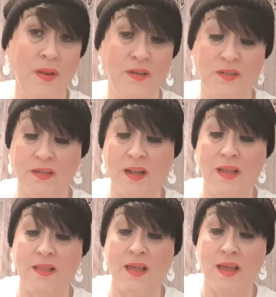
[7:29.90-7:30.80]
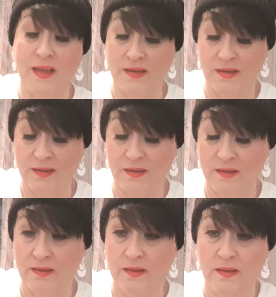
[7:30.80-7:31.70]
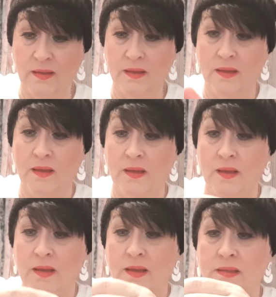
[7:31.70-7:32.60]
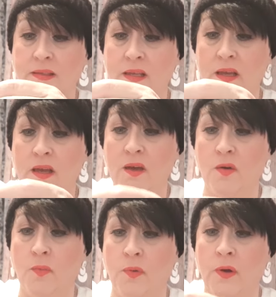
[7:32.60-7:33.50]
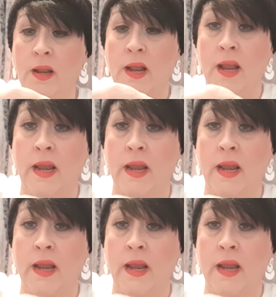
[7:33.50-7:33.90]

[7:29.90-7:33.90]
and took it out of that. So pretty. Let